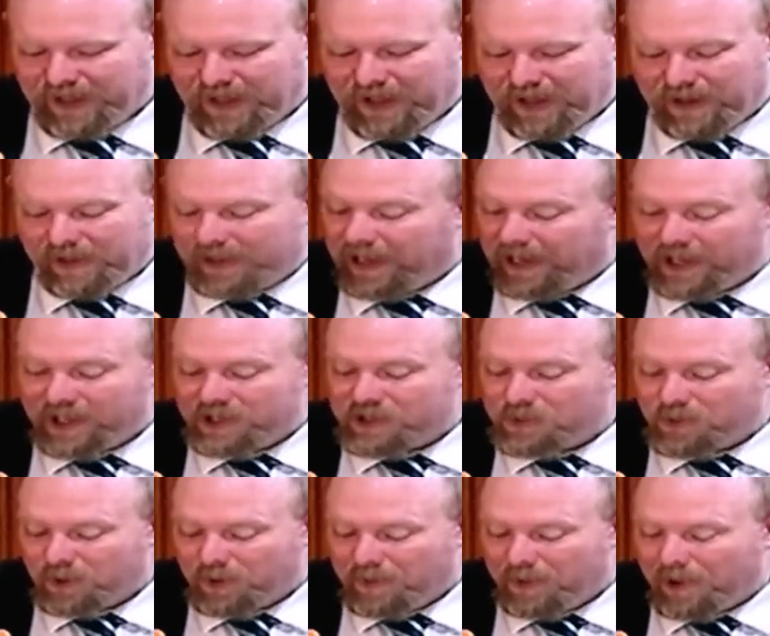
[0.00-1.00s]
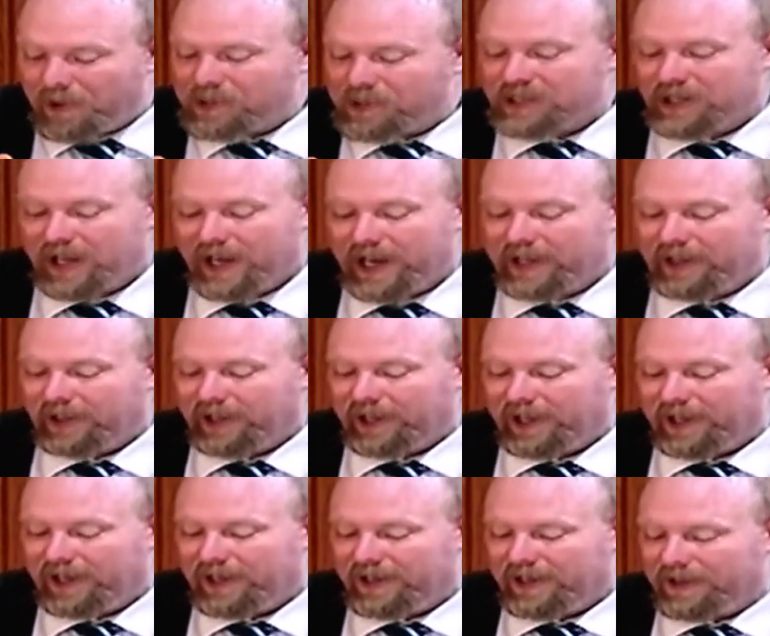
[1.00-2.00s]
Things were most
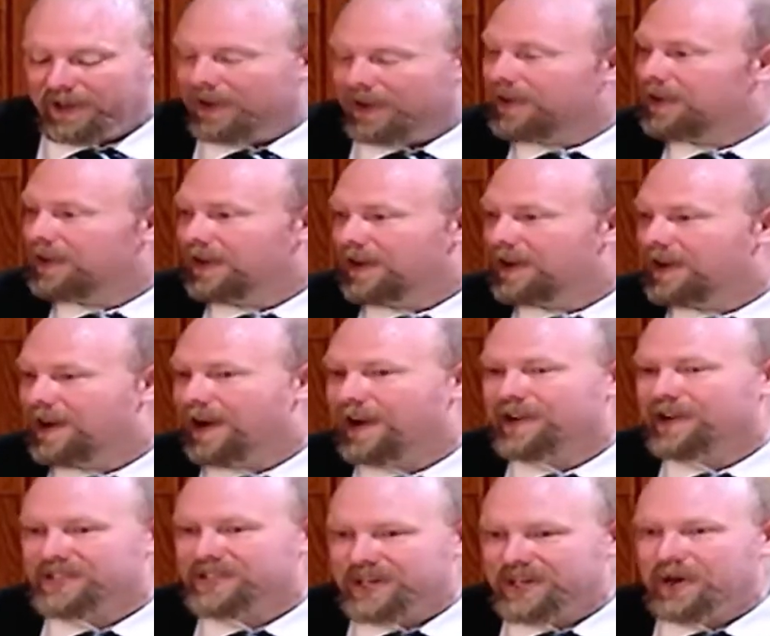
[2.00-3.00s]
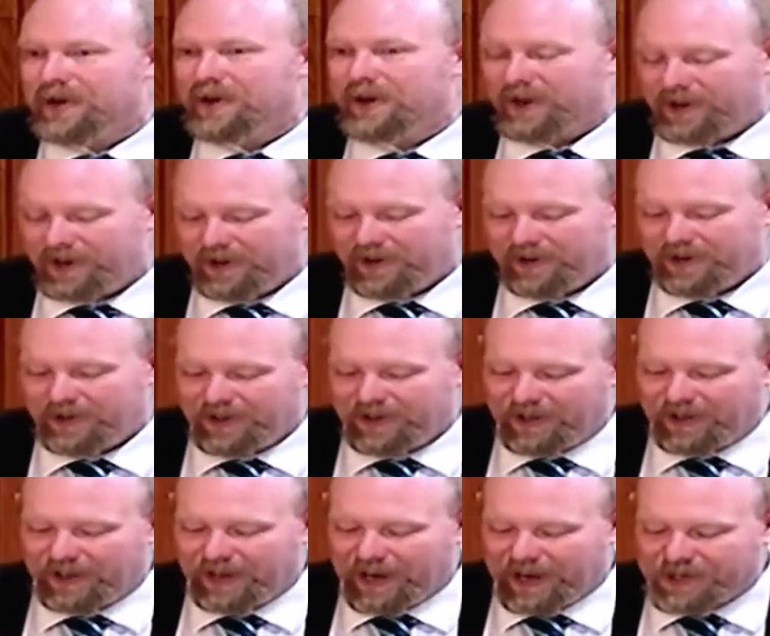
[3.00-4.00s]
likely not as good
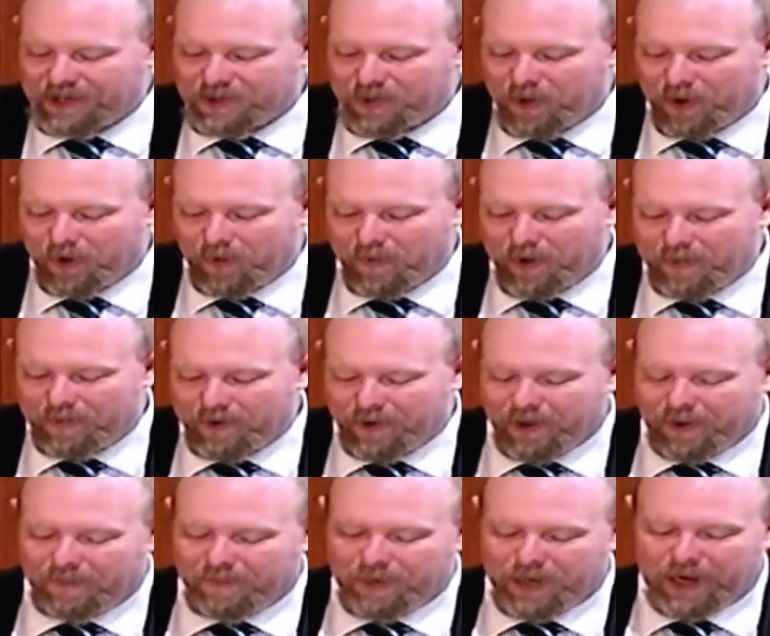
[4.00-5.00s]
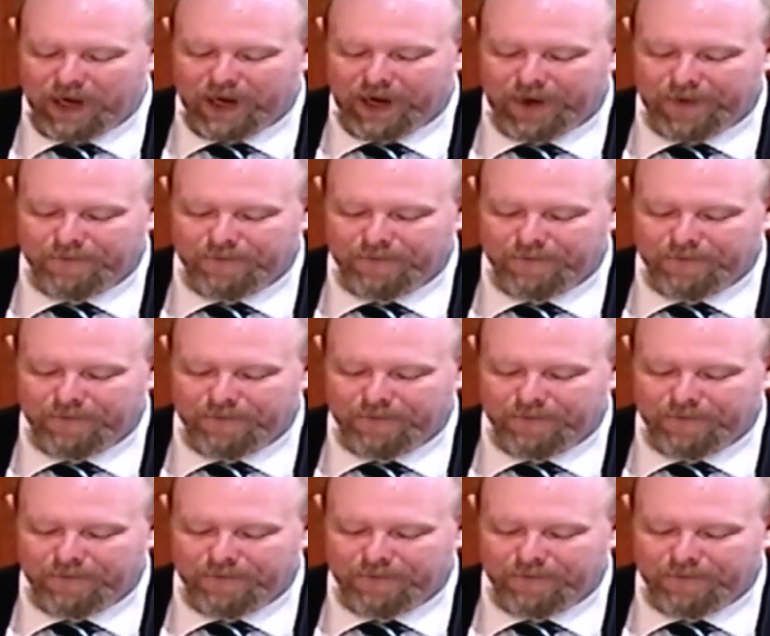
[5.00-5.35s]
as we remember them being.